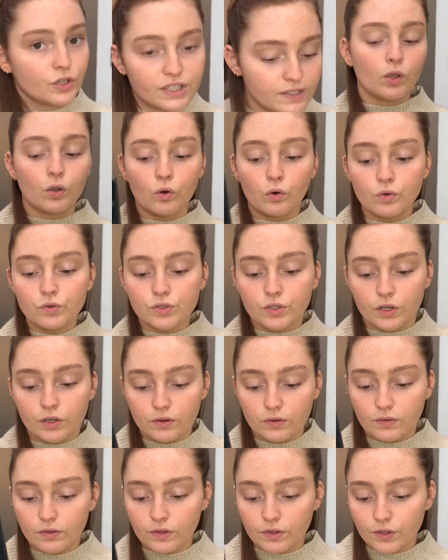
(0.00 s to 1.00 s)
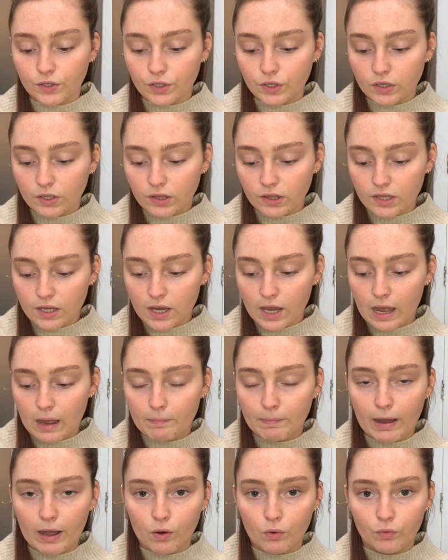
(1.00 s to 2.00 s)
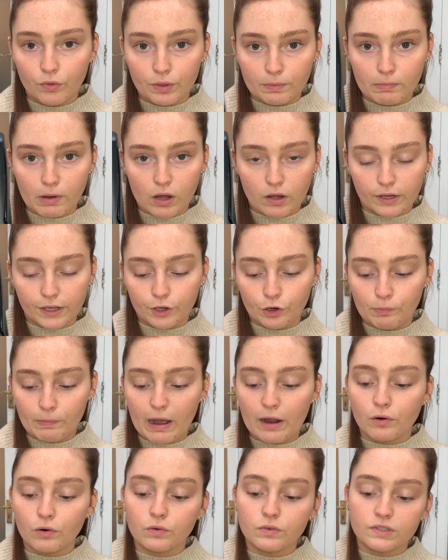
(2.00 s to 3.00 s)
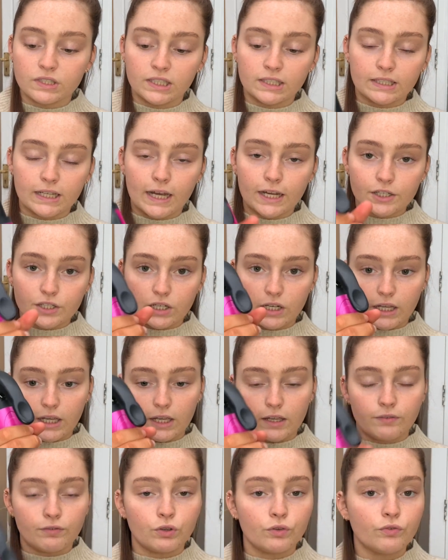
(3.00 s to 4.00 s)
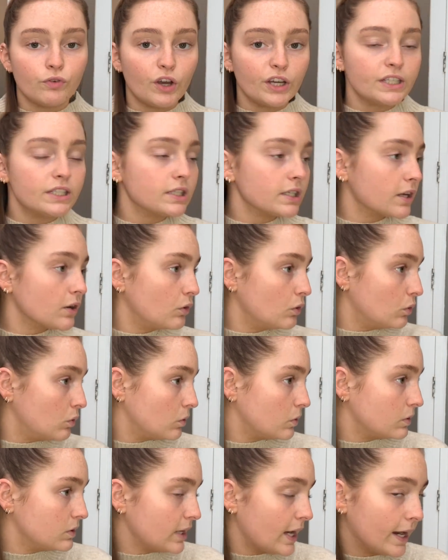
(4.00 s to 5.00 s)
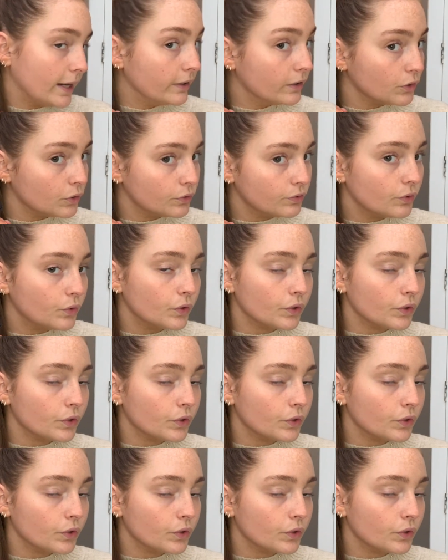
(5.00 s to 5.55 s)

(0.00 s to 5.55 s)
Also, the good thing about the Mark Hill barrels is actually if you find it awkward angle for